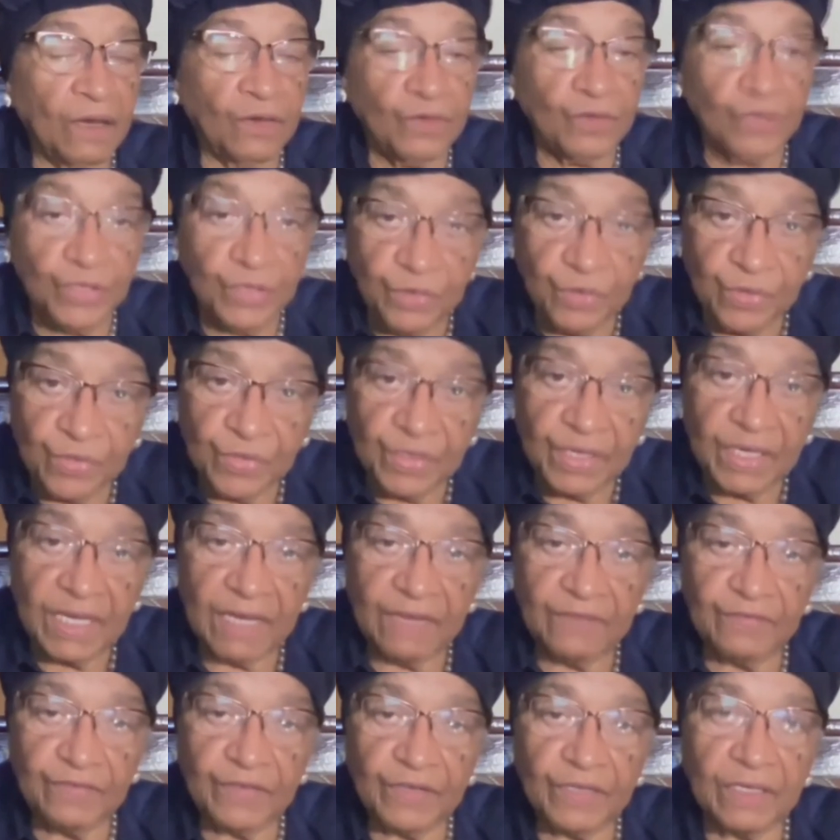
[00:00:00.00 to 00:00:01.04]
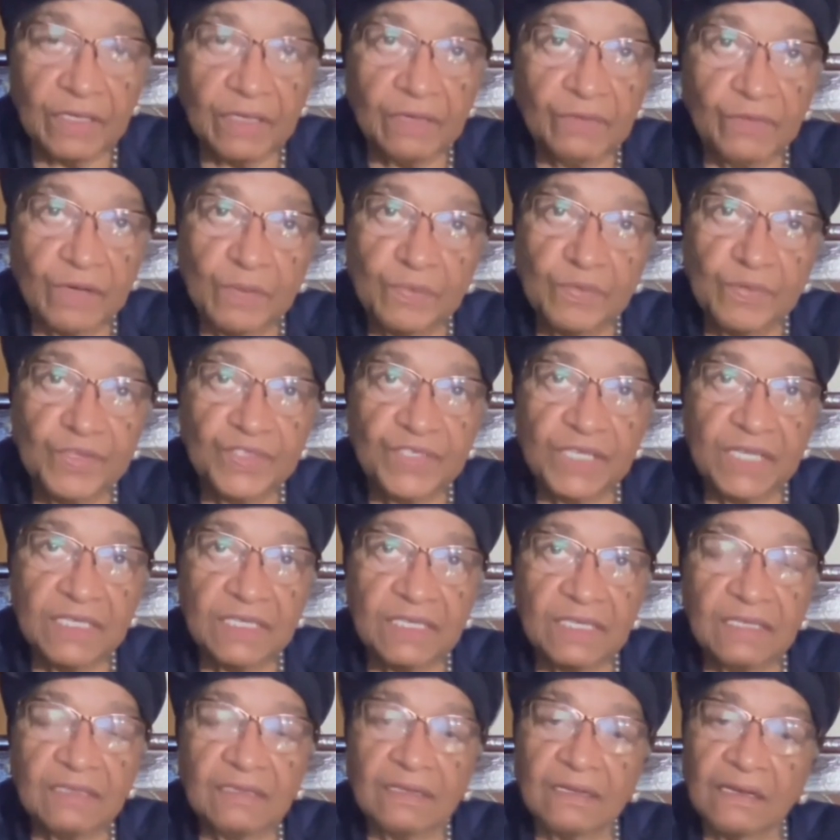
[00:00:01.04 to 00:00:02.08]
Our youth in Africa,
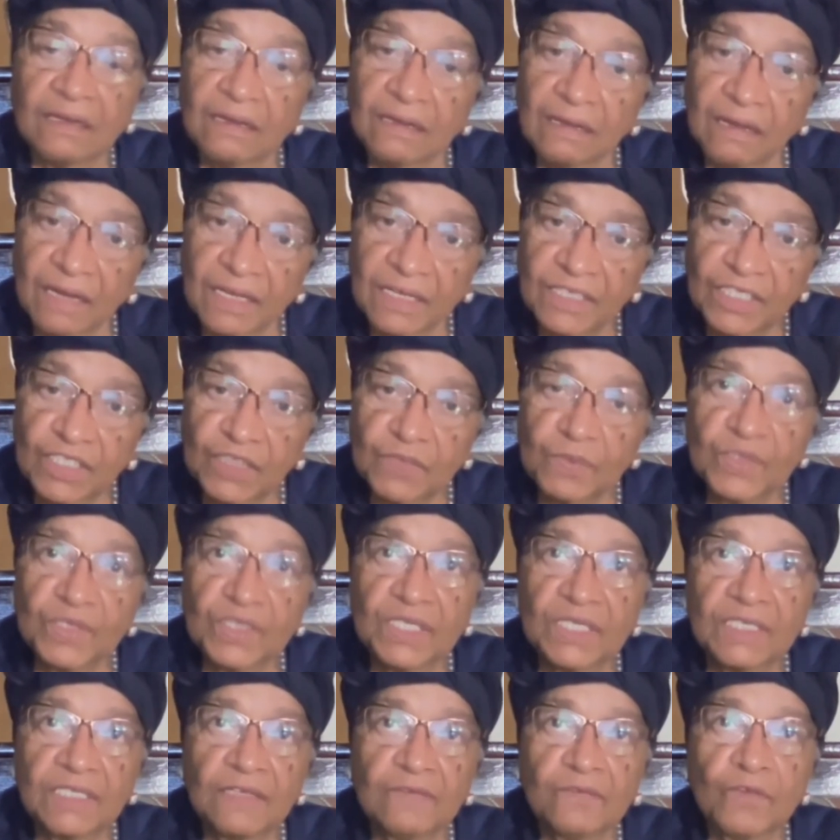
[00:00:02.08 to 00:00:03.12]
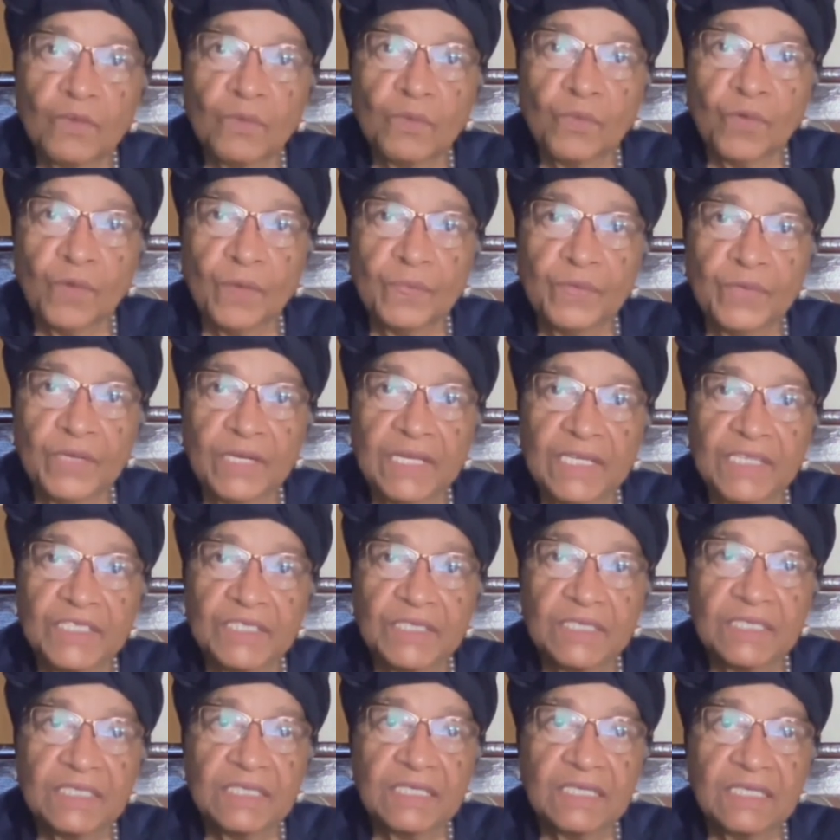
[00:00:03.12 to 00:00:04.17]
representing the largest percent of the
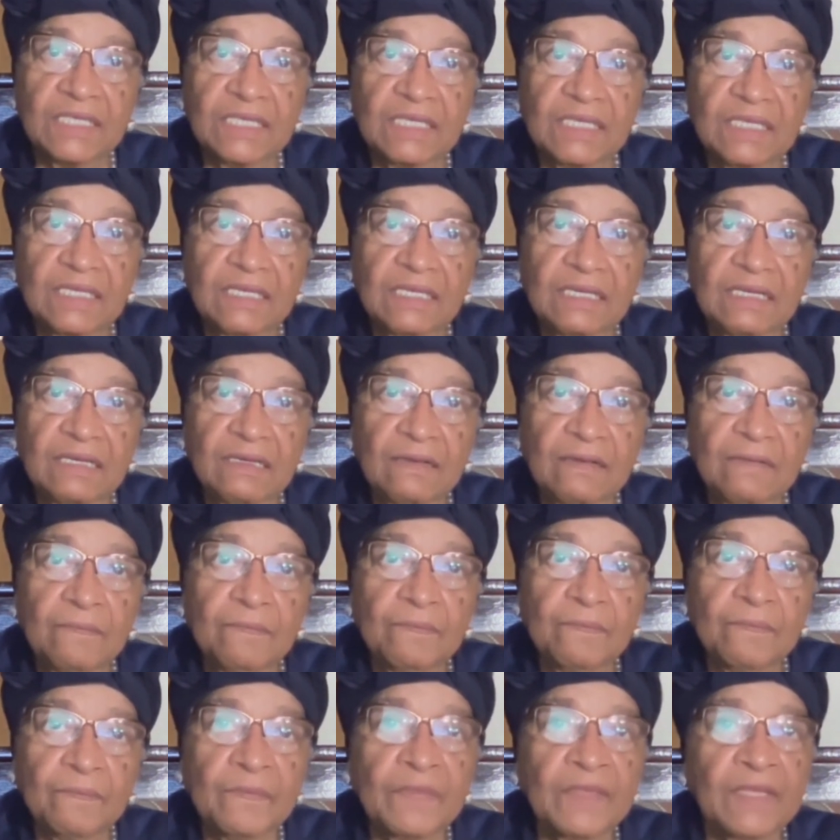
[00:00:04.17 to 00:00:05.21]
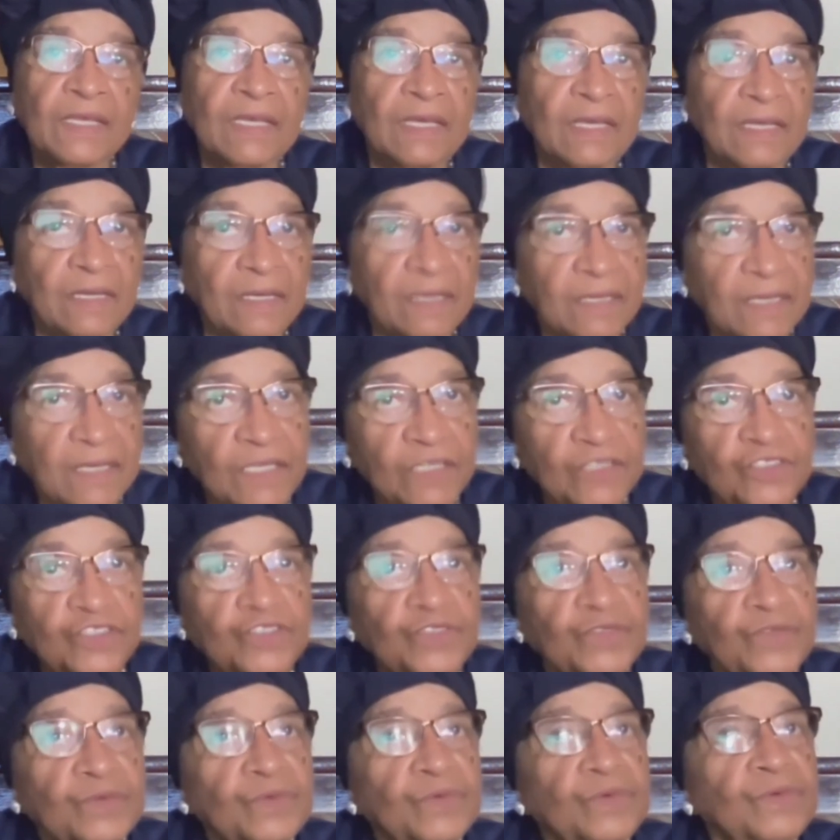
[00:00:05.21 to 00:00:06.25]
population,
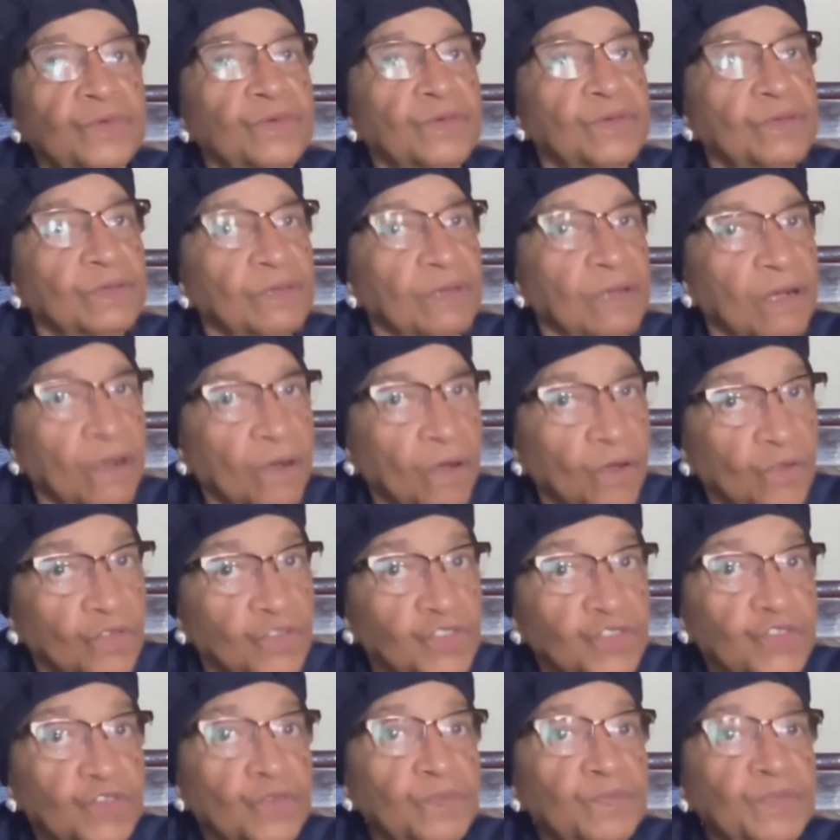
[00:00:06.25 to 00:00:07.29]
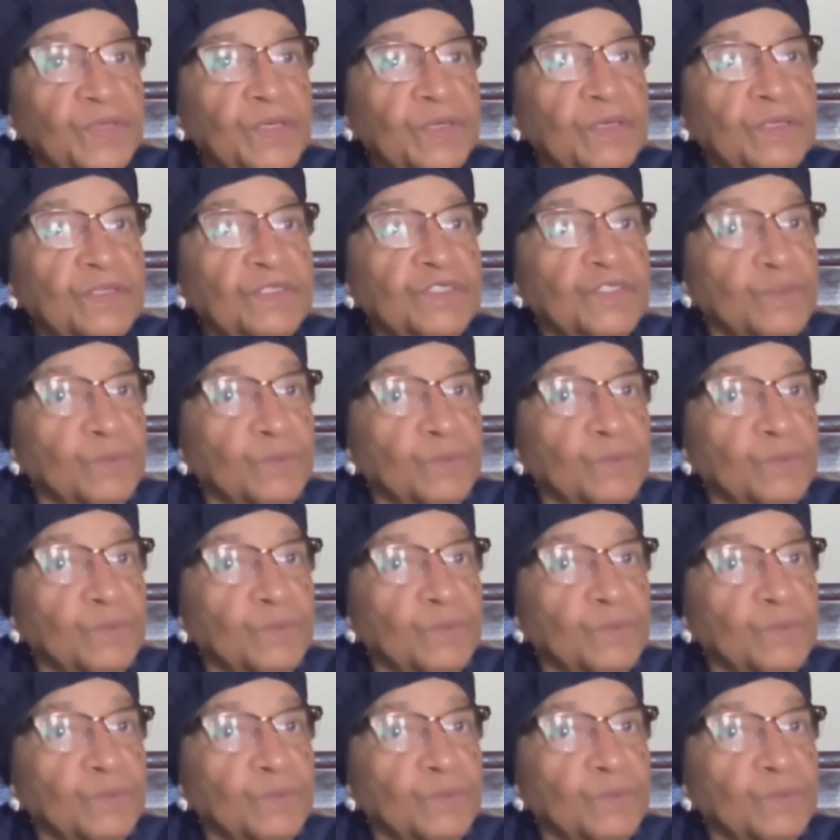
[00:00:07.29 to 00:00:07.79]
need to also be